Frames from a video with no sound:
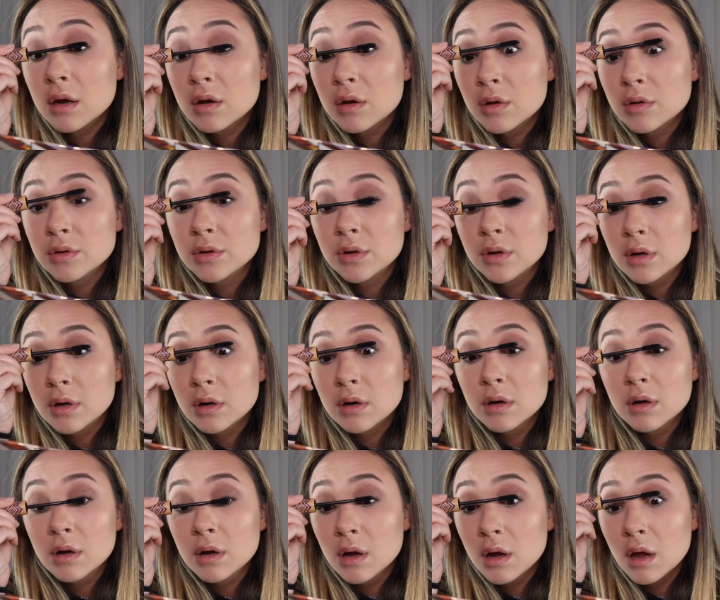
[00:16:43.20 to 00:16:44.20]
get it on your
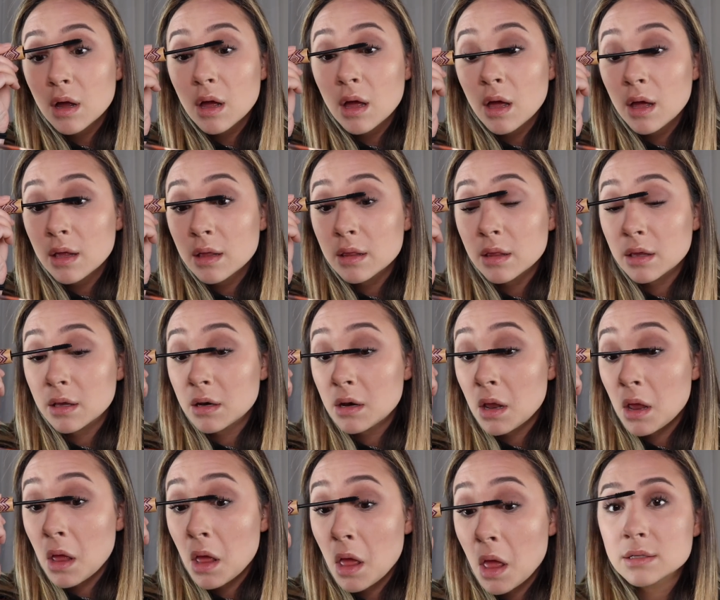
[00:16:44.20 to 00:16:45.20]
eyelid,
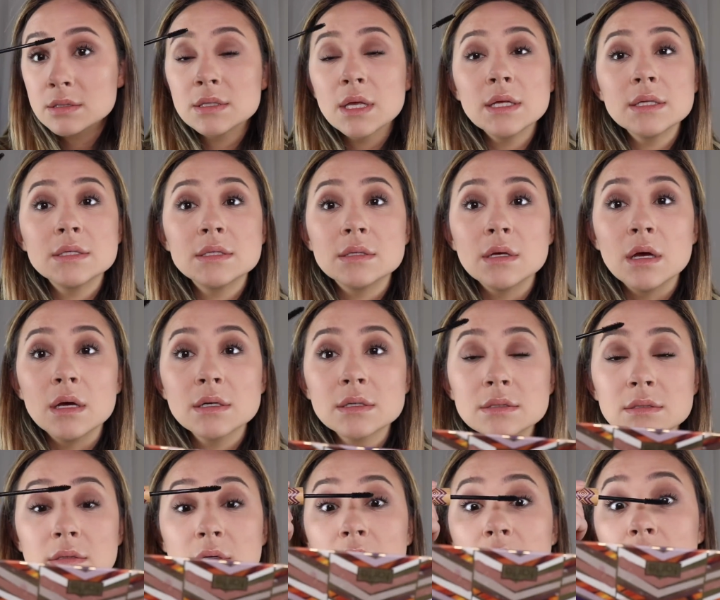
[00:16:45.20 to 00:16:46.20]
'cause that sucks.